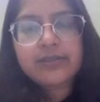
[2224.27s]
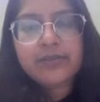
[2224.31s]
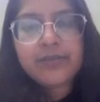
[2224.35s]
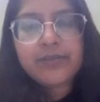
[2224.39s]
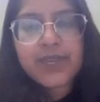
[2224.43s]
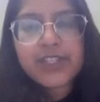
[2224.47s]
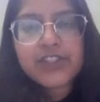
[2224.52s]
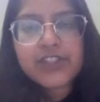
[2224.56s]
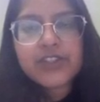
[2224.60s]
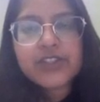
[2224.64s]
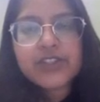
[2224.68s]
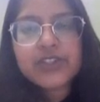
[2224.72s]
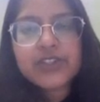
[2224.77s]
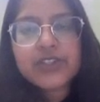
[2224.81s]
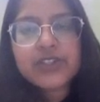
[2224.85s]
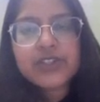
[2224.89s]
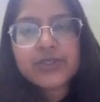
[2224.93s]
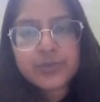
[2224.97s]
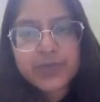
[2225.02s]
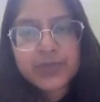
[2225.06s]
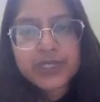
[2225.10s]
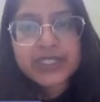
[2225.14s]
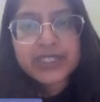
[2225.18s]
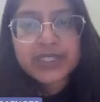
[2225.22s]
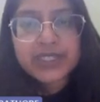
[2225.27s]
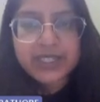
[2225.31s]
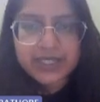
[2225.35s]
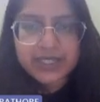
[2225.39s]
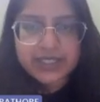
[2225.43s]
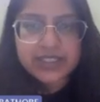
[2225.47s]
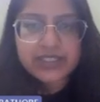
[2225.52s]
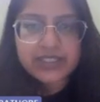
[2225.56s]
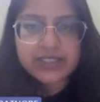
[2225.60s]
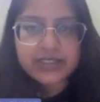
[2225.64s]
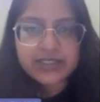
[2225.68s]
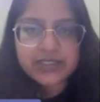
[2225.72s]
measures to
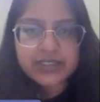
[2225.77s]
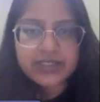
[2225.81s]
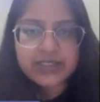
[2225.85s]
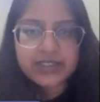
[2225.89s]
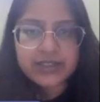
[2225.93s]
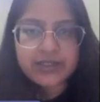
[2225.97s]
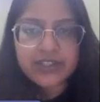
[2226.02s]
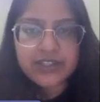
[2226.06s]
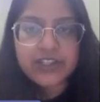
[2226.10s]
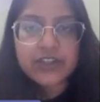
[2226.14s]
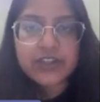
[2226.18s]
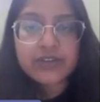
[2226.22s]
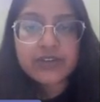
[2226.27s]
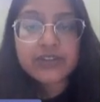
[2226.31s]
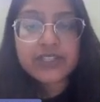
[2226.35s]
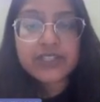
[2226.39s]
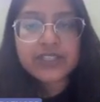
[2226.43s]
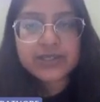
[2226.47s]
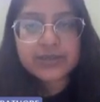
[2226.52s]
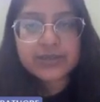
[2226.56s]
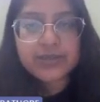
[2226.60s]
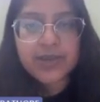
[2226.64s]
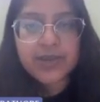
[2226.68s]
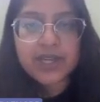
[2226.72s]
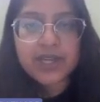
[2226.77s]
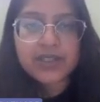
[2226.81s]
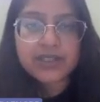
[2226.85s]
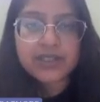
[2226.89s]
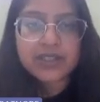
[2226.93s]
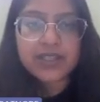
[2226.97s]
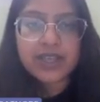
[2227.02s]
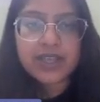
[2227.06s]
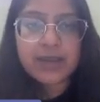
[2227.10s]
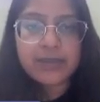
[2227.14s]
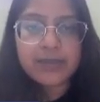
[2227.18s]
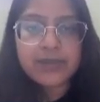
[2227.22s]
mitigate if any of these
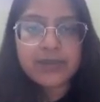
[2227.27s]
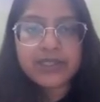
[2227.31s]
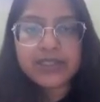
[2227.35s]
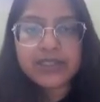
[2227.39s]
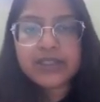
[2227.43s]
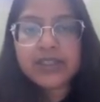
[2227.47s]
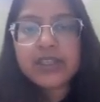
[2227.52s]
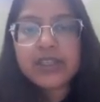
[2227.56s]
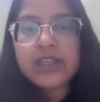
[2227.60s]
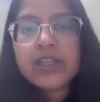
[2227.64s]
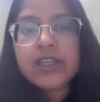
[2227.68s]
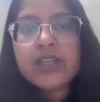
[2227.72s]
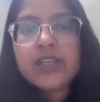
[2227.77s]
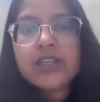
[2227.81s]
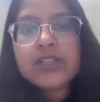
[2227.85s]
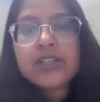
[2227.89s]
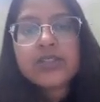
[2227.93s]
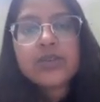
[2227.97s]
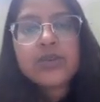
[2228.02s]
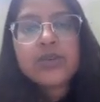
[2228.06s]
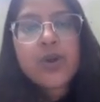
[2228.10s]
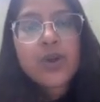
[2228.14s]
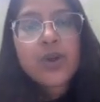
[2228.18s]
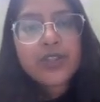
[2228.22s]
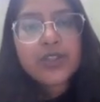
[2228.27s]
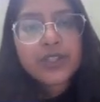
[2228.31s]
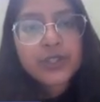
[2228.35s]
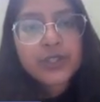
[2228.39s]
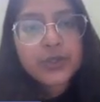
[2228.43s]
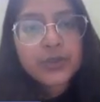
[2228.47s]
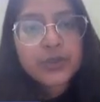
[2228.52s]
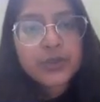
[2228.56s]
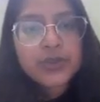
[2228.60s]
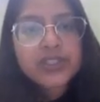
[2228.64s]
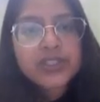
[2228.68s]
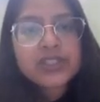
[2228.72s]
impacts are happening. So on
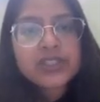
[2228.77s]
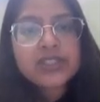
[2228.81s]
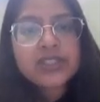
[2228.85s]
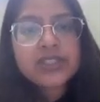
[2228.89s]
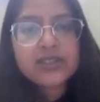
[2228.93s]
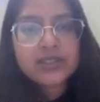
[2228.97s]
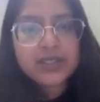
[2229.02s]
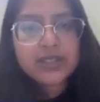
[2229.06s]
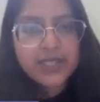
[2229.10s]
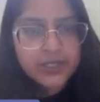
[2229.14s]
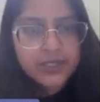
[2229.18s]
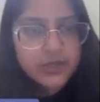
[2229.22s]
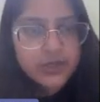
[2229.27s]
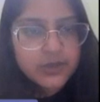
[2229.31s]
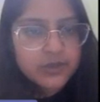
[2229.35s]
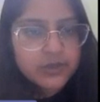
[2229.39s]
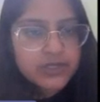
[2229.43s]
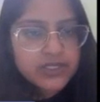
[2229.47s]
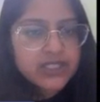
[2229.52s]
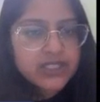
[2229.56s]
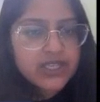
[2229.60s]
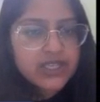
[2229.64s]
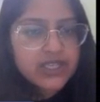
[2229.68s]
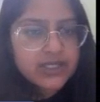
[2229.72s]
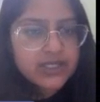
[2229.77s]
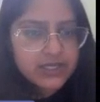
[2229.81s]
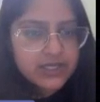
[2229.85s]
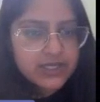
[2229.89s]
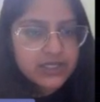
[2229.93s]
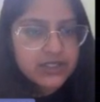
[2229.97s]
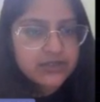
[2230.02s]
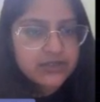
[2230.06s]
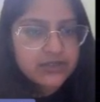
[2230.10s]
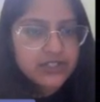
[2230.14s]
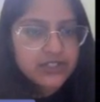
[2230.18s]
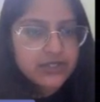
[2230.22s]
humans, like humans as
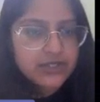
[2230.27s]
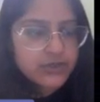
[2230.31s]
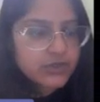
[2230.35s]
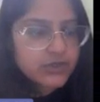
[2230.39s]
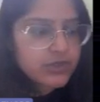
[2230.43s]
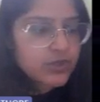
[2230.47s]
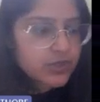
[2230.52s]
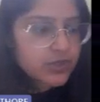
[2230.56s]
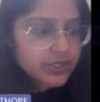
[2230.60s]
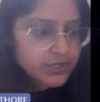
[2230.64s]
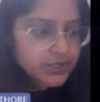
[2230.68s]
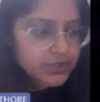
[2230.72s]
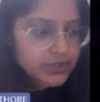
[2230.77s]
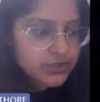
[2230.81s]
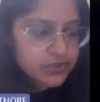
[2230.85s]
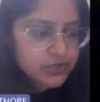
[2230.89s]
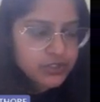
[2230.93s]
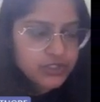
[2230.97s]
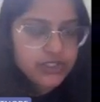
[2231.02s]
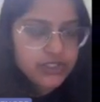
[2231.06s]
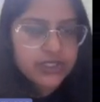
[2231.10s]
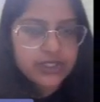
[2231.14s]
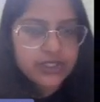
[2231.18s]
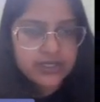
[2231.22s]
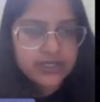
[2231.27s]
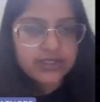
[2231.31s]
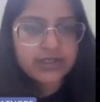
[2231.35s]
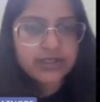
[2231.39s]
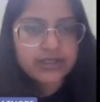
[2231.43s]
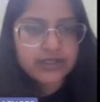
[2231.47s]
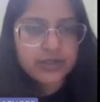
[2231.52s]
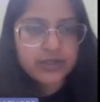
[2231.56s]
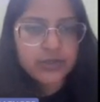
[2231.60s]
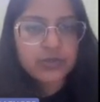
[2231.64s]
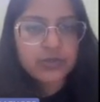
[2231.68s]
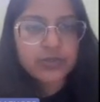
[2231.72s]
individuals or in social
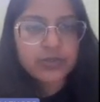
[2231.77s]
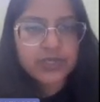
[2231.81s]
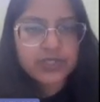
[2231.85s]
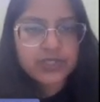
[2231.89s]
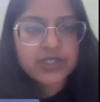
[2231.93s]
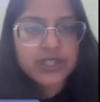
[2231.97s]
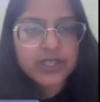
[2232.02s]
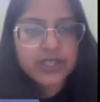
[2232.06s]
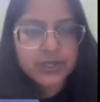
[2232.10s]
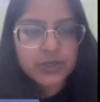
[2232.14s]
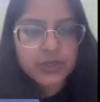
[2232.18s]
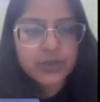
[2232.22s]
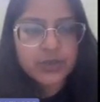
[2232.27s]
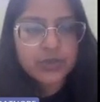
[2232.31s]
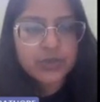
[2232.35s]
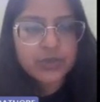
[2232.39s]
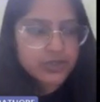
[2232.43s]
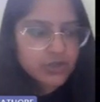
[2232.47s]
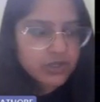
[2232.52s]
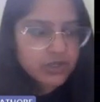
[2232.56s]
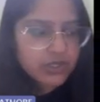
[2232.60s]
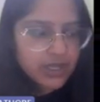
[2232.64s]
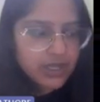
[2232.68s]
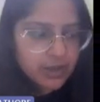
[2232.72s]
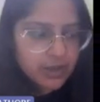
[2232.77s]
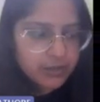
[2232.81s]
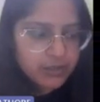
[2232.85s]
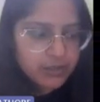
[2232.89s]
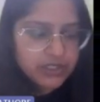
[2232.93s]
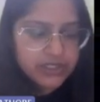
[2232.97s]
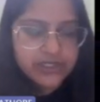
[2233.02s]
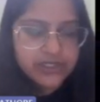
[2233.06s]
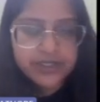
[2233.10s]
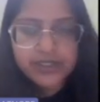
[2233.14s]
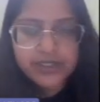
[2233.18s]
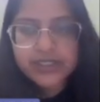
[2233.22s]
groupings like humans or
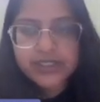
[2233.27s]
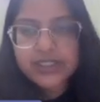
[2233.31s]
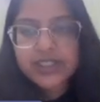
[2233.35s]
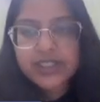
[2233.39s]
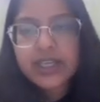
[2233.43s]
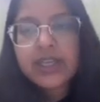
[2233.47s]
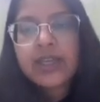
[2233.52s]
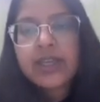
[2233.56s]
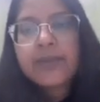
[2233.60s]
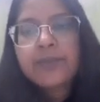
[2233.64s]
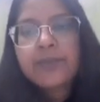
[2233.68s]
communities,